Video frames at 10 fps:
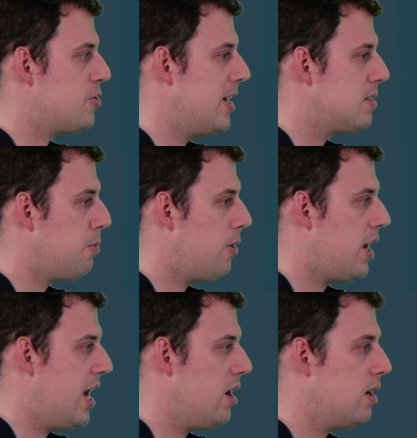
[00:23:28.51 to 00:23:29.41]
Transport
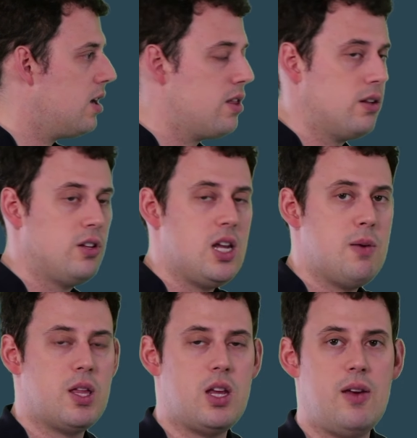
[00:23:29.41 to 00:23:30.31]
Canada, the
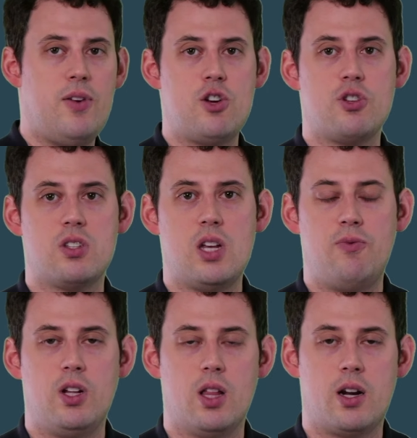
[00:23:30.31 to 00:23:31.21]
team at the Aviation
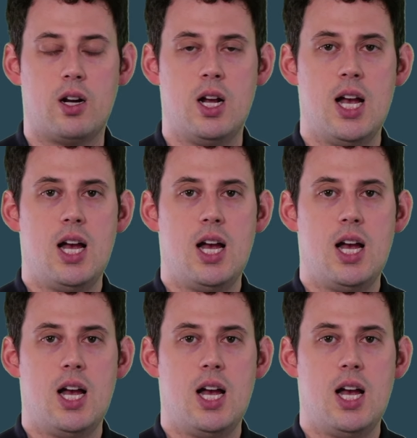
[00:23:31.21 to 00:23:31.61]
Safety Letter,